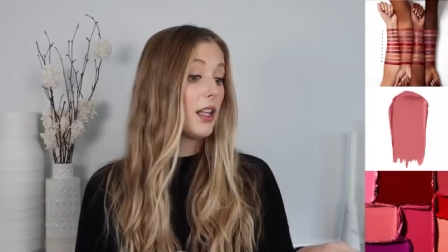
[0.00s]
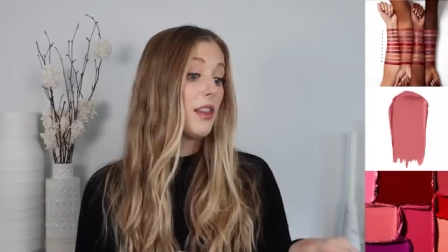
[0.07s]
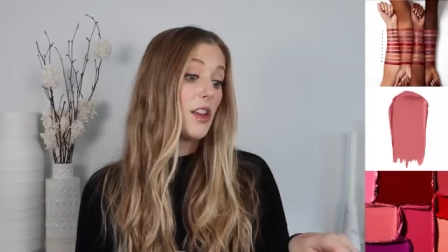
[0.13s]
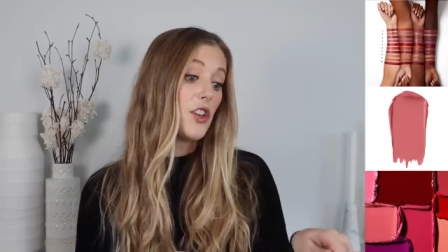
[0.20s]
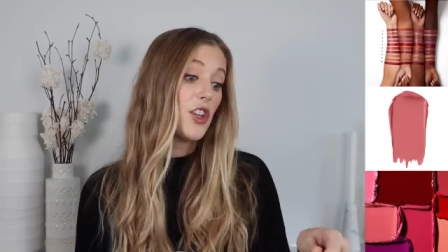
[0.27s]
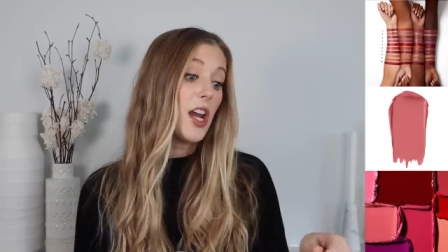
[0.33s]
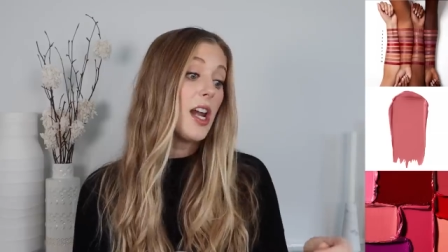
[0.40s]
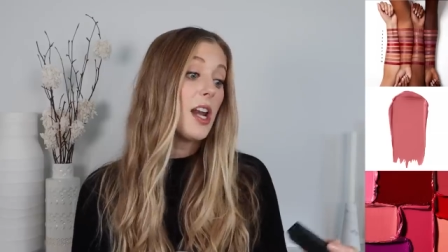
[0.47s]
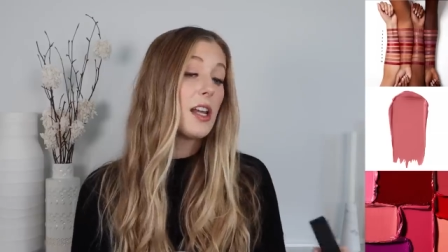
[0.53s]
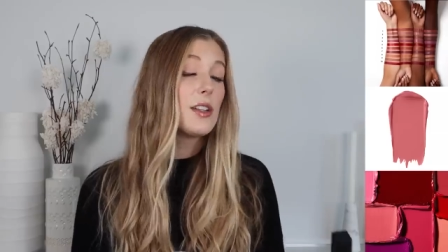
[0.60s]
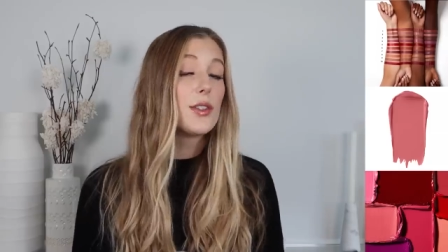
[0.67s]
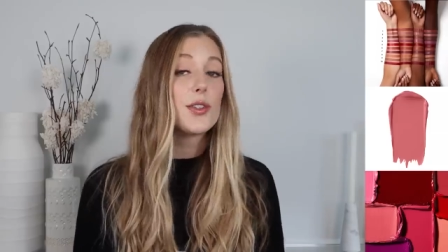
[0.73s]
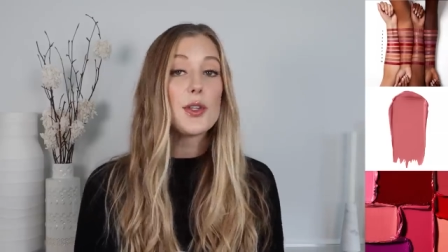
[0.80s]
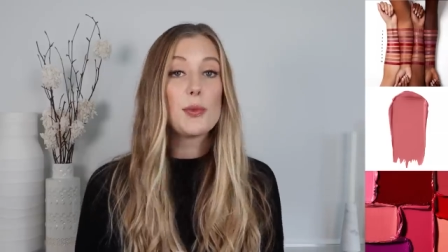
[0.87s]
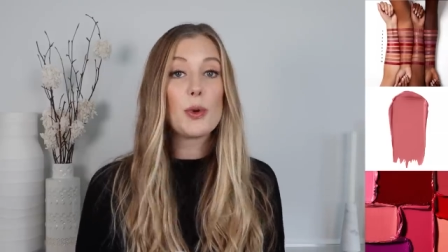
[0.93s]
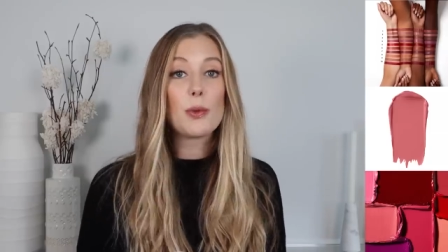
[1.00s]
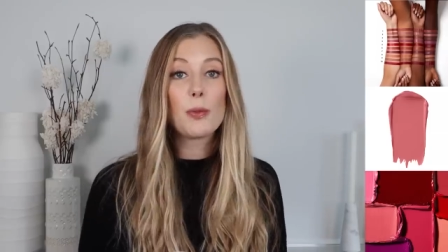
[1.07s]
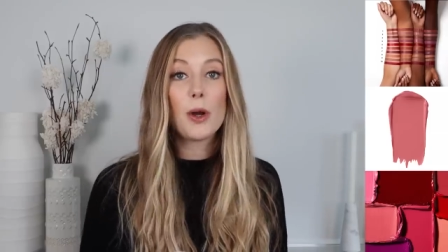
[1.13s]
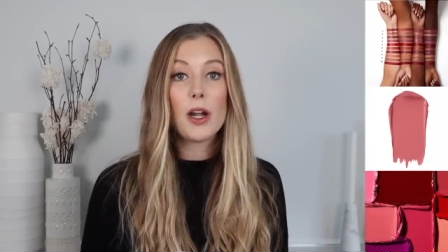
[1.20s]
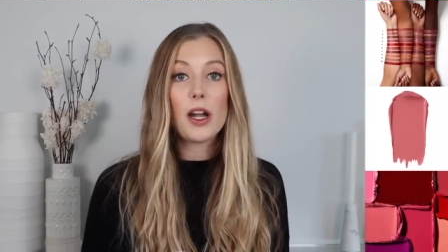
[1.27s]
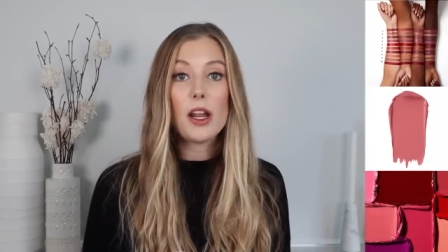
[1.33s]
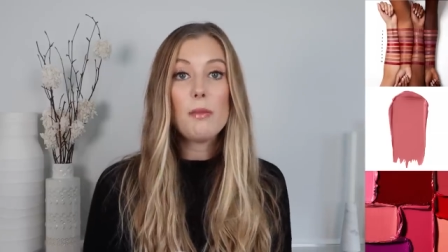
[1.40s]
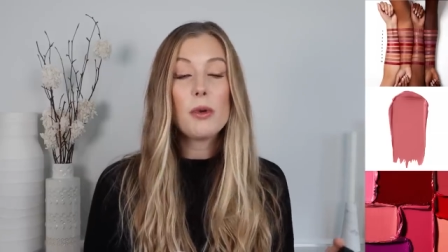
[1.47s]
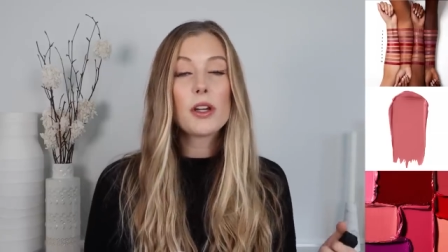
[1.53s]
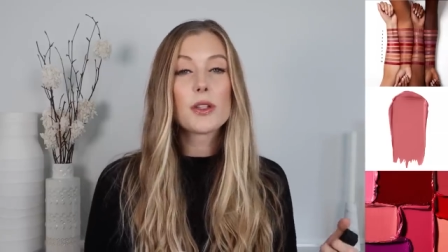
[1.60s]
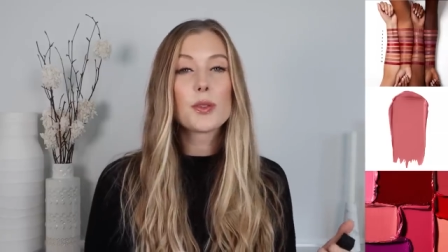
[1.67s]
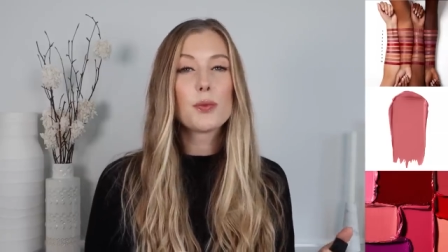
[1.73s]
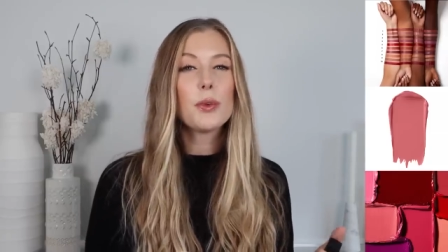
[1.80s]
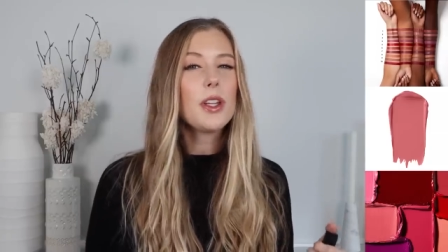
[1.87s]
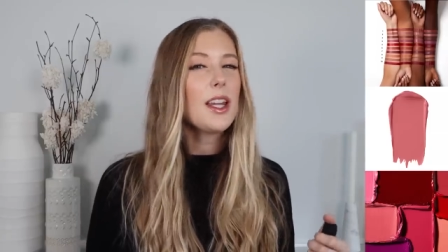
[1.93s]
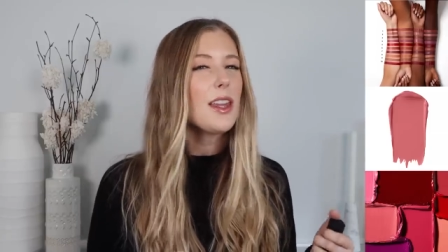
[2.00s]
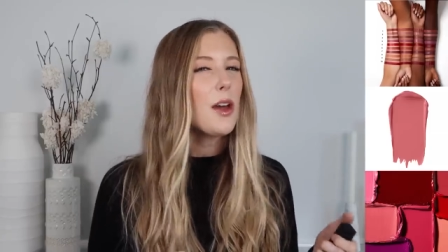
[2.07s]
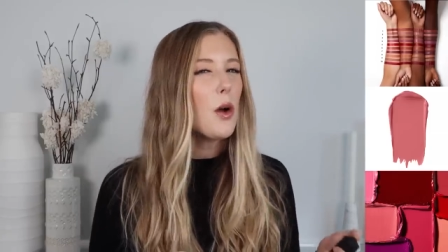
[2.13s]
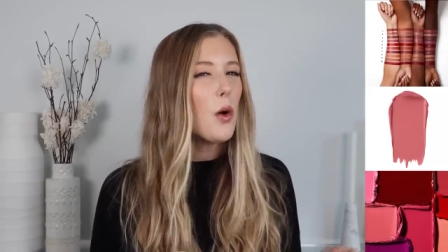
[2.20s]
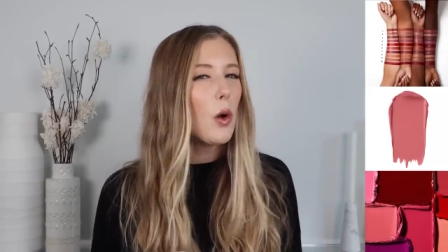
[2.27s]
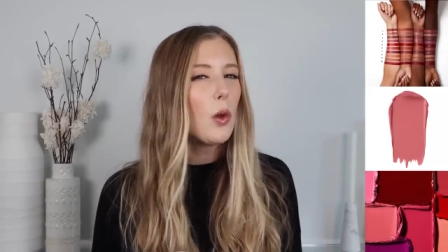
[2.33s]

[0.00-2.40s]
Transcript: And this shade is super pretty, but it's really the